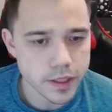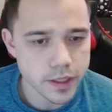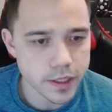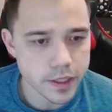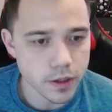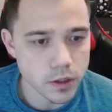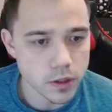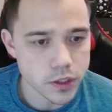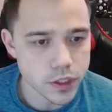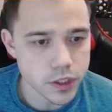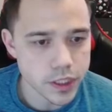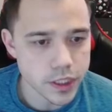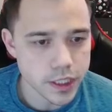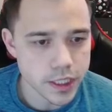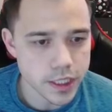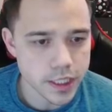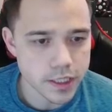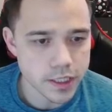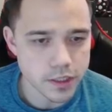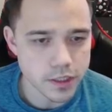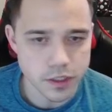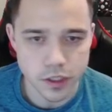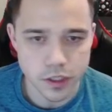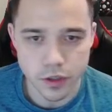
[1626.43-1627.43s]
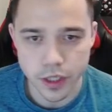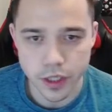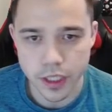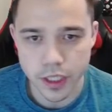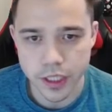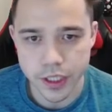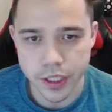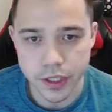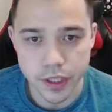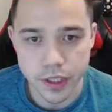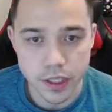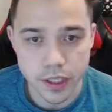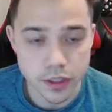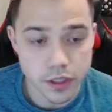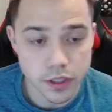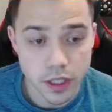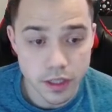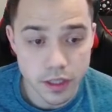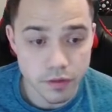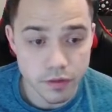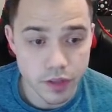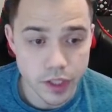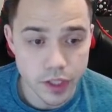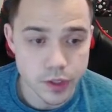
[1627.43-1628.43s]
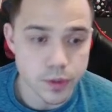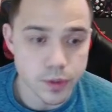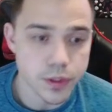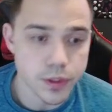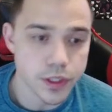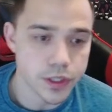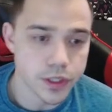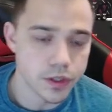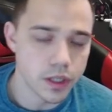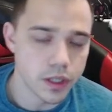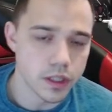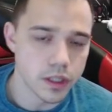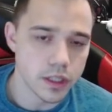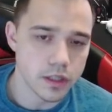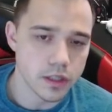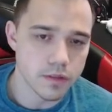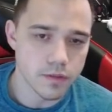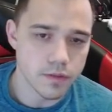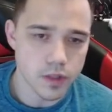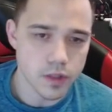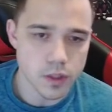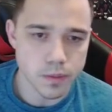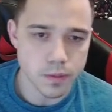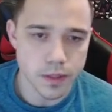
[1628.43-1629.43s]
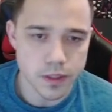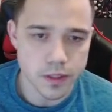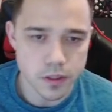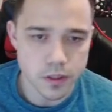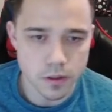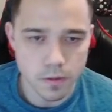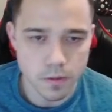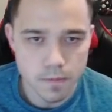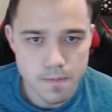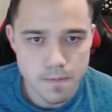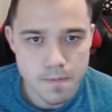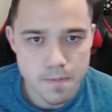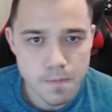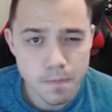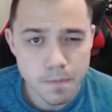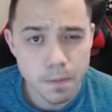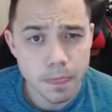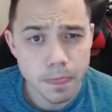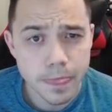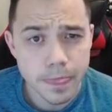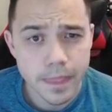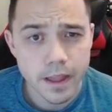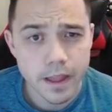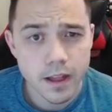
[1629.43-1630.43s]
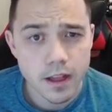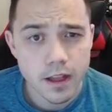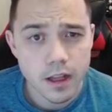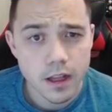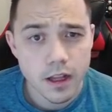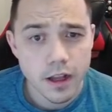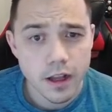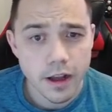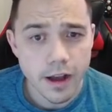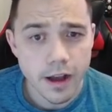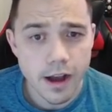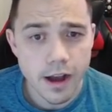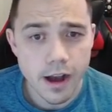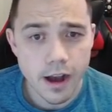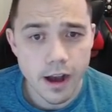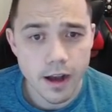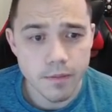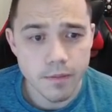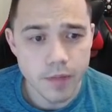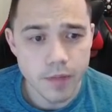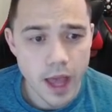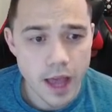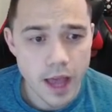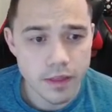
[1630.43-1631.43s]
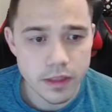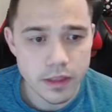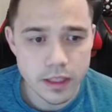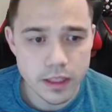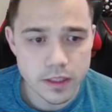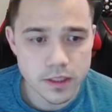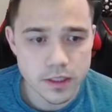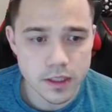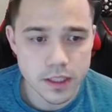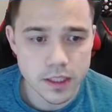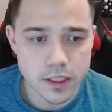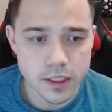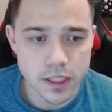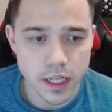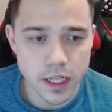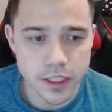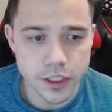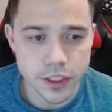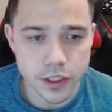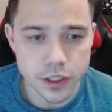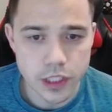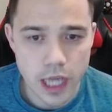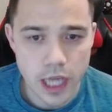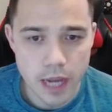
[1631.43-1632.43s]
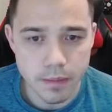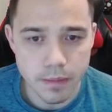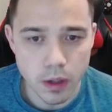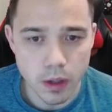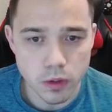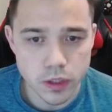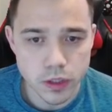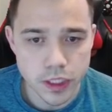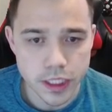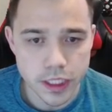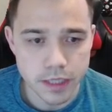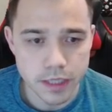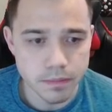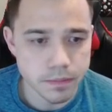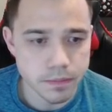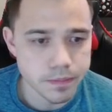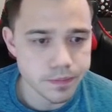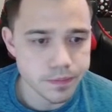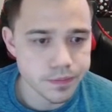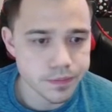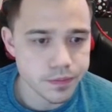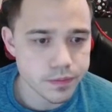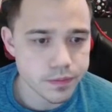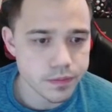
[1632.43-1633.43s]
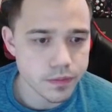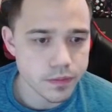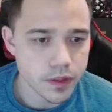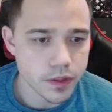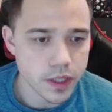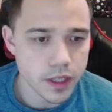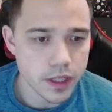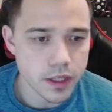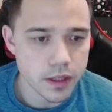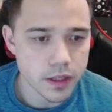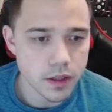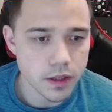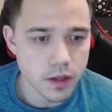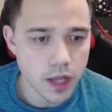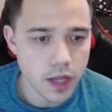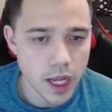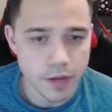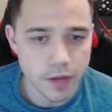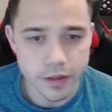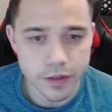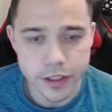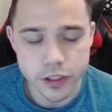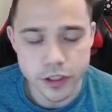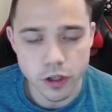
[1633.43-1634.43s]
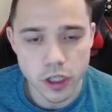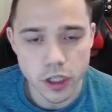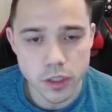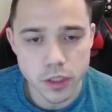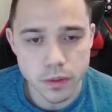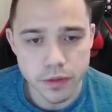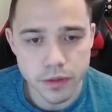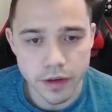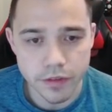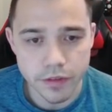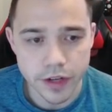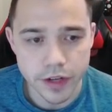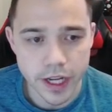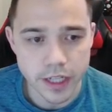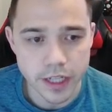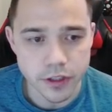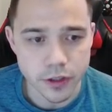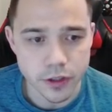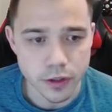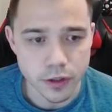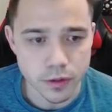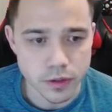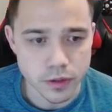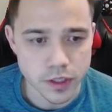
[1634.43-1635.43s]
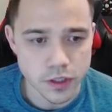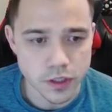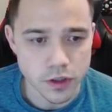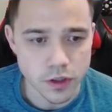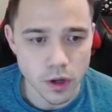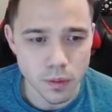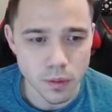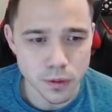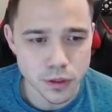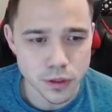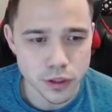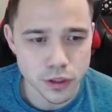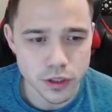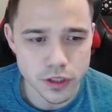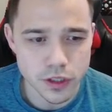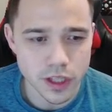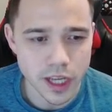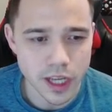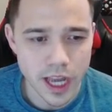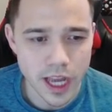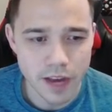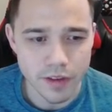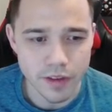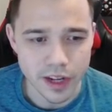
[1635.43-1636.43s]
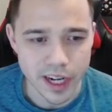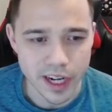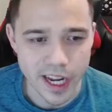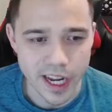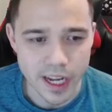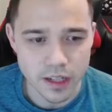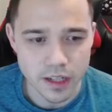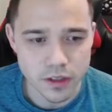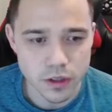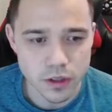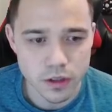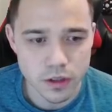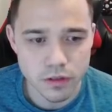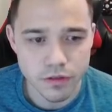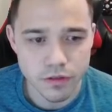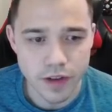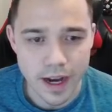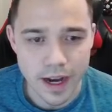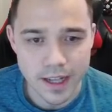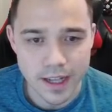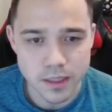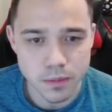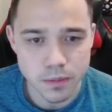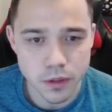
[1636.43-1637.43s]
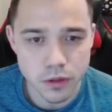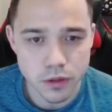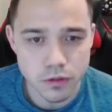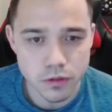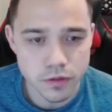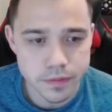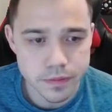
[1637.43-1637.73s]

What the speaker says: Ultra League than it does in Great League. It's not even that squishy in Great League in the first place, so add this guy to your timeout team. Having a charge move every 8 turns is almost just like having an 8-turn fast move,